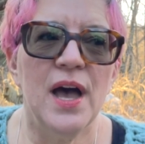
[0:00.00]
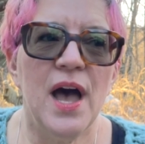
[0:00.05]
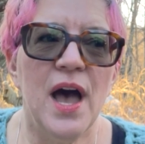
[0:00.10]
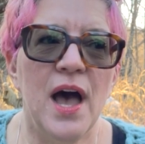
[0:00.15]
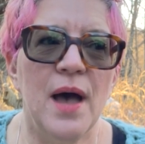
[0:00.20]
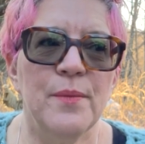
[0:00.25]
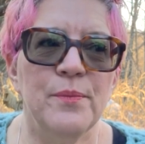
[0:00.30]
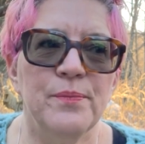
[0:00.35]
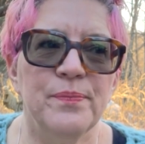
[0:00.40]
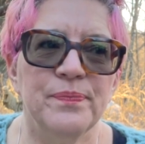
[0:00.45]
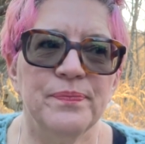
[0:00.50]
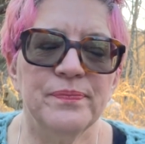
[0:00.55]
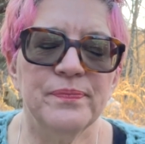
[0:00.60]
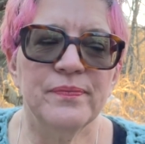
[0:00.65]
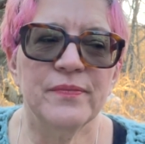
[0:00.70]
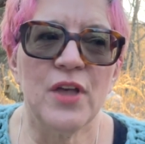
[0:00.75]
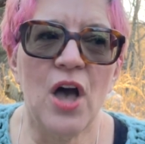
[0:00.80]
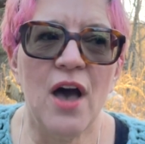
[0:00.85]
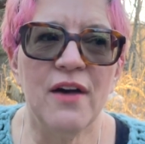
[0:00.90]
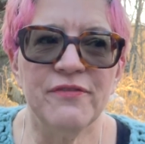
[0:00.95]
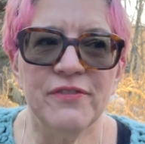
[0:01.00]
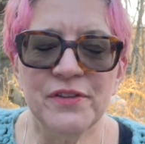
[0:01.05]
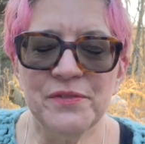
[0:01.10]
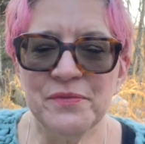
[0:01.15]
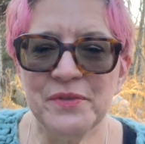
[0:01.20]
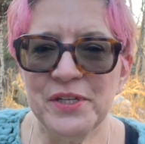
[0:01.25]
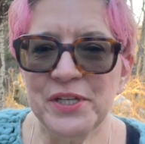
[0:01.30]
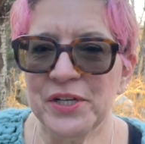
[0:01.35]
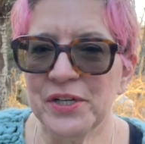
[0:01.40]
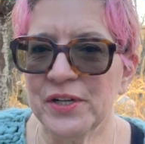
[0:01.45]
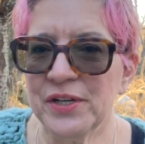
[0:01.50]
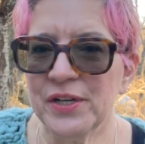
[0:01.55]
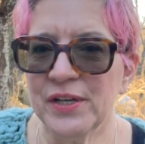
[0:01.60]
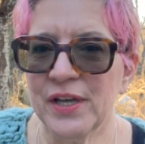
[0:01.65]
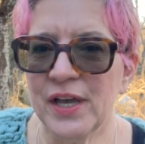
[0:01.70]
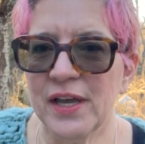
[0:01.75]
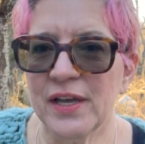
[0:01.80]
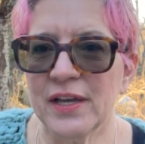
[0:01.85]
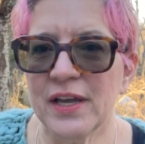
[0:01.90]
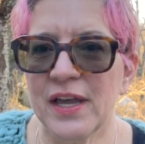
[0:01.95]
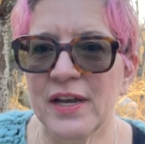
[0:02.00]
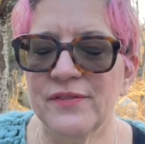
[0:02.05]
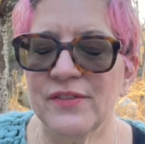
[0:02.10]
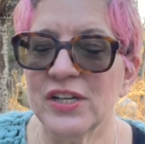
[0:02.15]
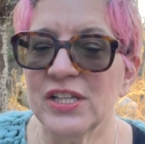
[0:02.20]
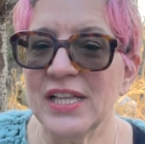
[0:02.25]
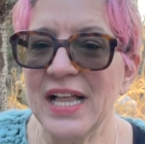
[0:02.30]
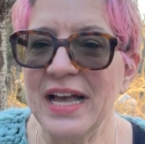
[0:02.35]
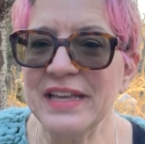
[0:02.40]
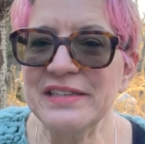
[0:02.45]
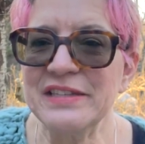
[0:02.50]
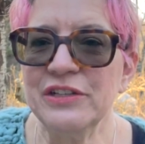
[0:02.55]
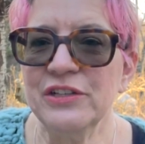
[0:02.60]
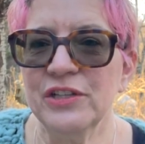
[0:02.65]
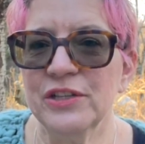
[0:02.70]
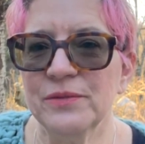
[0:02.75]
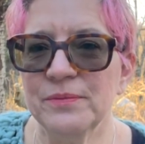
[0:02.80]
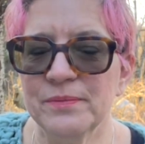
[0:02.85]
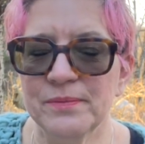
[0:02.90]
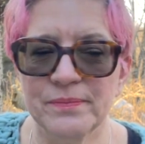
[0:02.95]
Often when you're kind of a classical